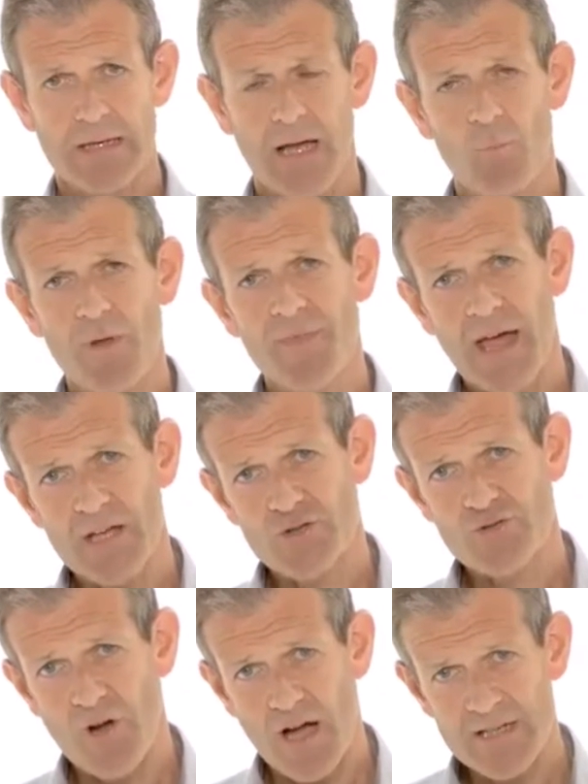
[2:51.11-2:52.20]
And with that
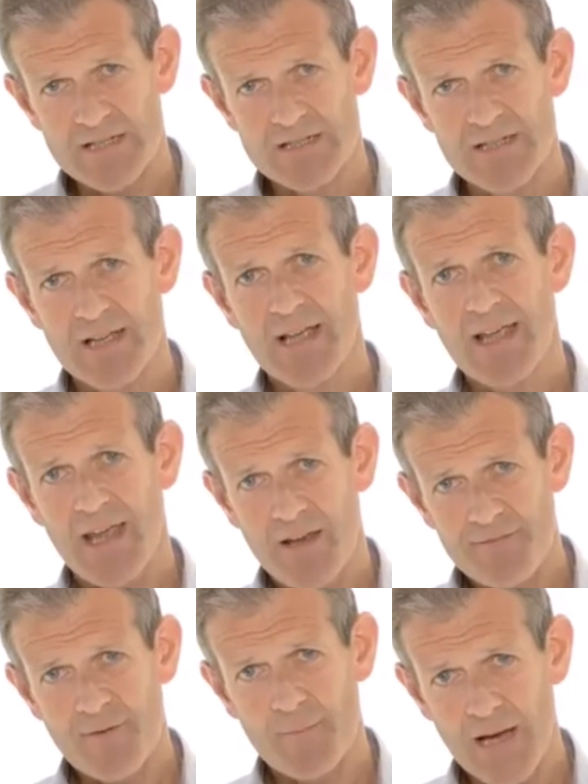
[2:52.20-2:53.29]
trust,
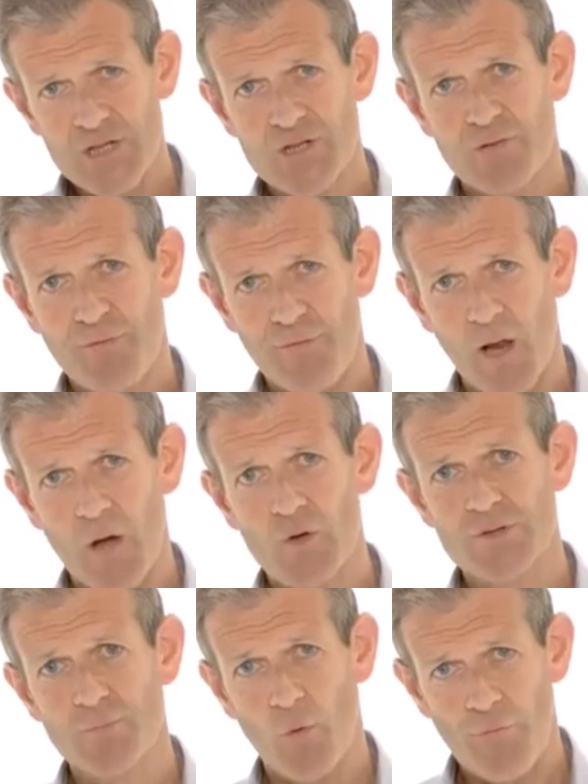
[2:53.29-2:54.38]
information
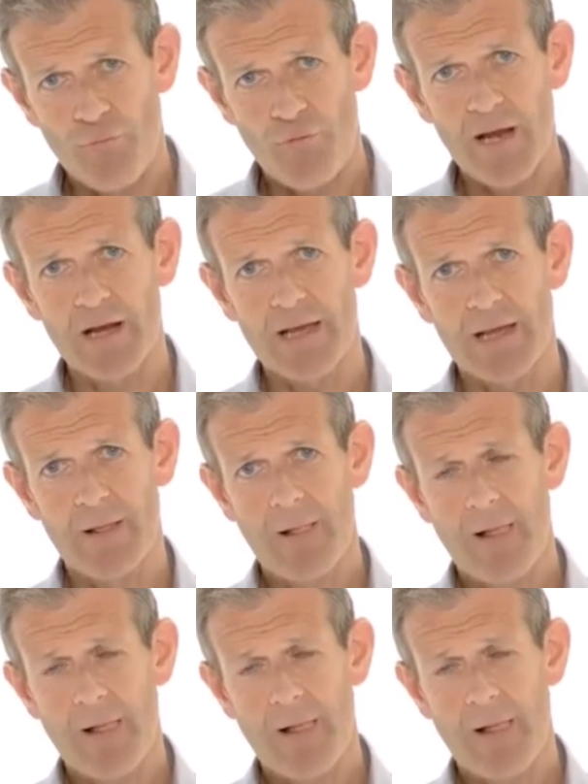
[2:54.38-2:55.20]
flows more freely.